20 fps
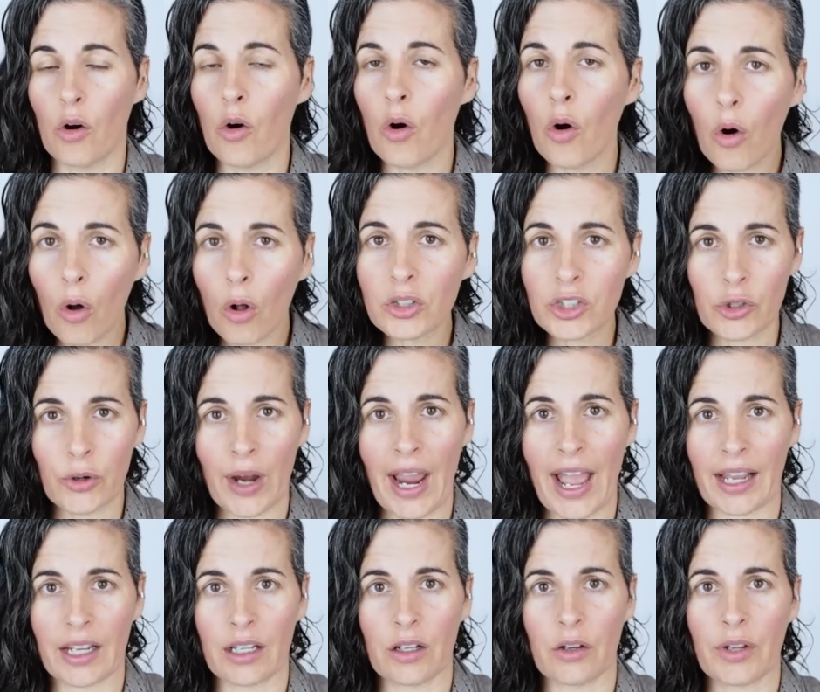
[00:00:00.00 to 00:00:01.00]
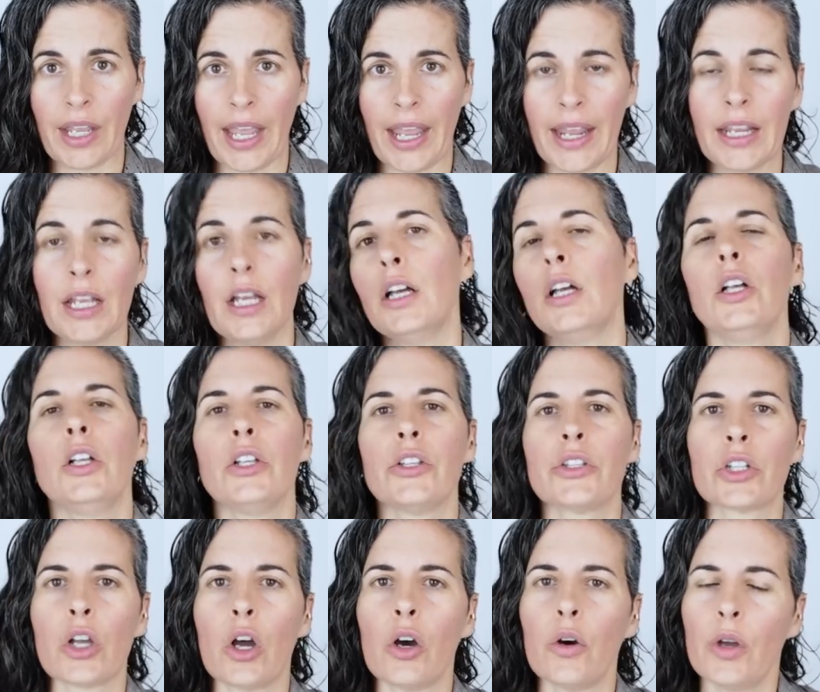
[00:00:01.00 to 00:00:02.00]
a whole track okay
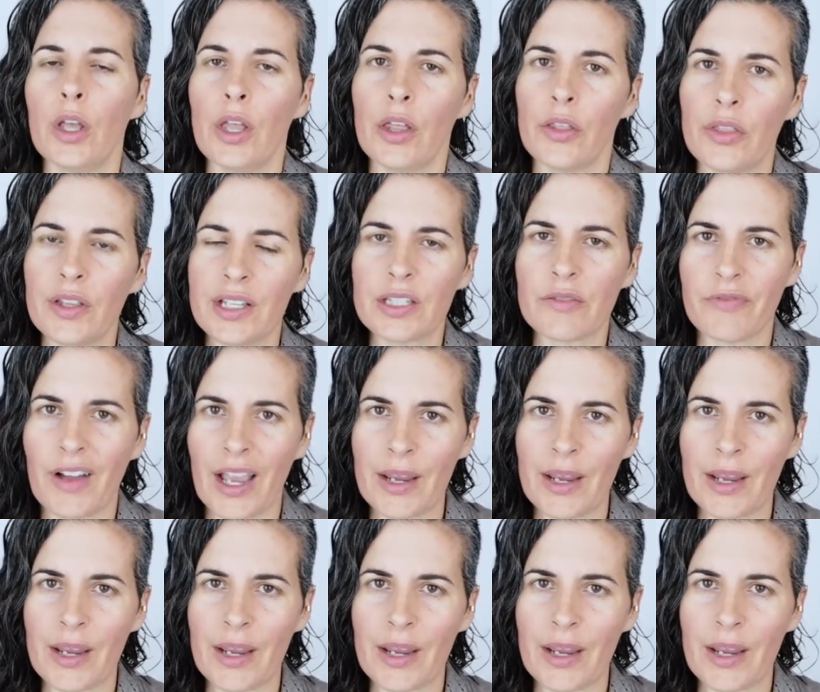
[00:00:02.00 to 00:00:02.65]
so this